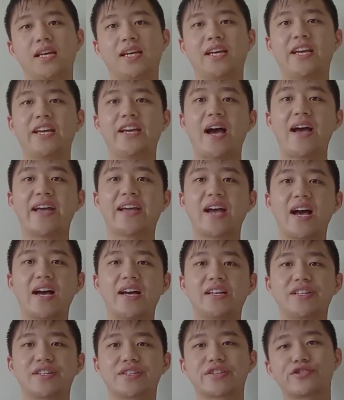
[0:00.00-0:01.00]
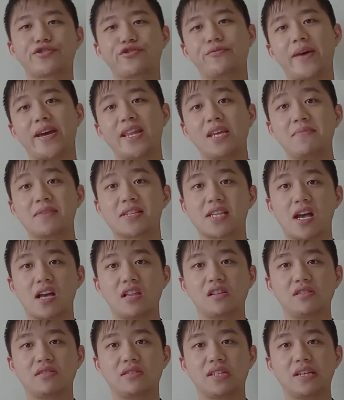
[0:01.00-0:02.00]
Hey, hi guys. So my name is
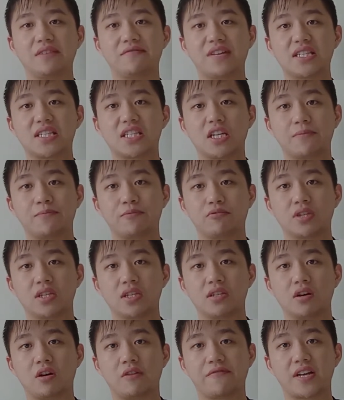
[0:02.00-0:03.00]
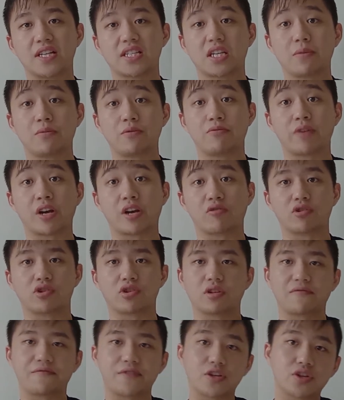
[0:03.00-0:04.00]
Alan, the events deputy of SMU
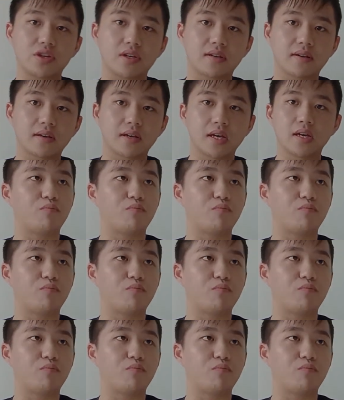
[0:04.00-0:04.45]
Recreational Fishing.